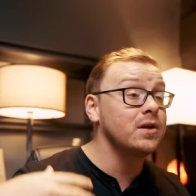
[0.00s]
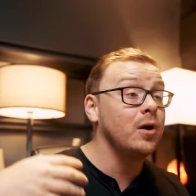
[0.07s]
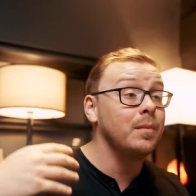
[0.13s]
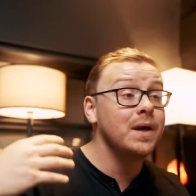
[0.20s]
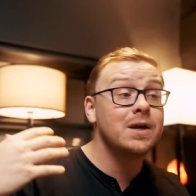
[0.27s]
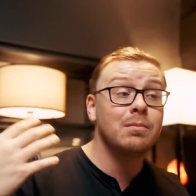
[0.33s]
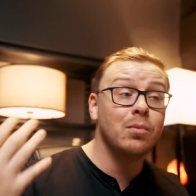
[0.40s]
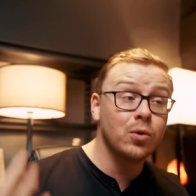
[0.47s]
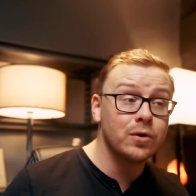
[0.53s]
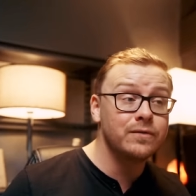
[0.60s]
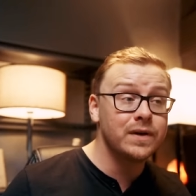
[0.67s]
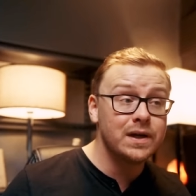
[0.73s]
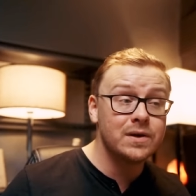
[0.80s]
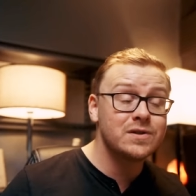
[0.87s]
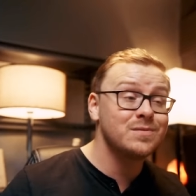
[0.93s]
I'll make more
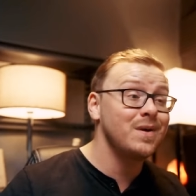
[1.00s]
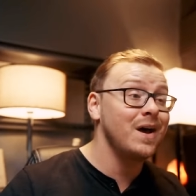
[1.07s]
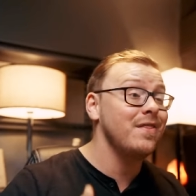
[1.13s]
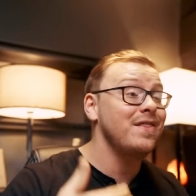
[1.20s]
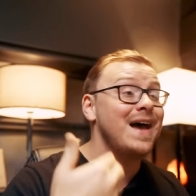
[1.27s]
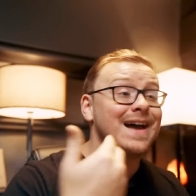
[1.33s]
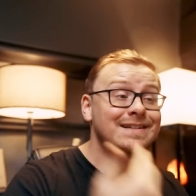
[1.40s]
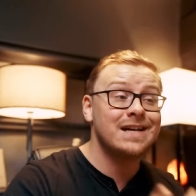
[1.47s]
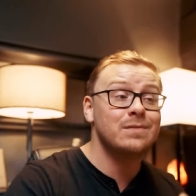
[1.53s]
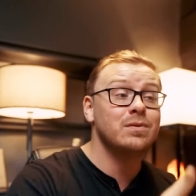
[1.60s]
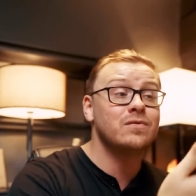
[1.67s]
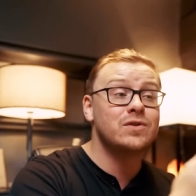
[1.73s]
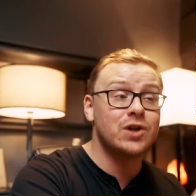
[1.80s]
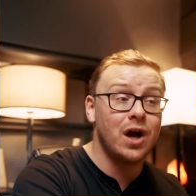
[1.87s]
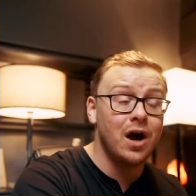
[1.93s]
videos about that type
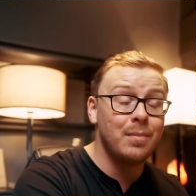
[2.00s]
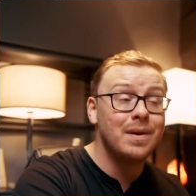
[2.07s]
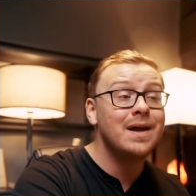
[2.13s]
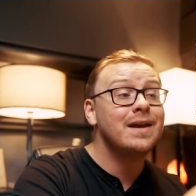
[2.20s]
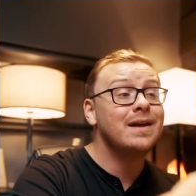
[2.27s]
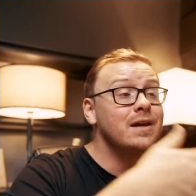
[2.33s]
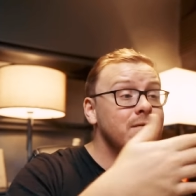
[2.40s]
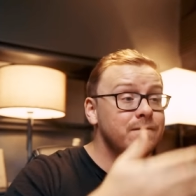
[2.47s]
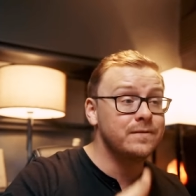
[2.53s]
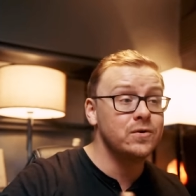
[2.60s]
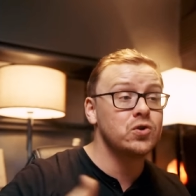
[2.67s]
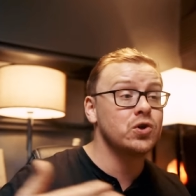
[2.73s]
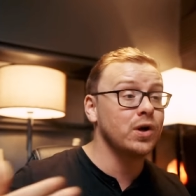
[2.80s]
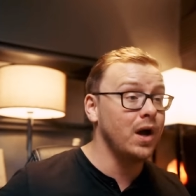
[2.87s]
of job in future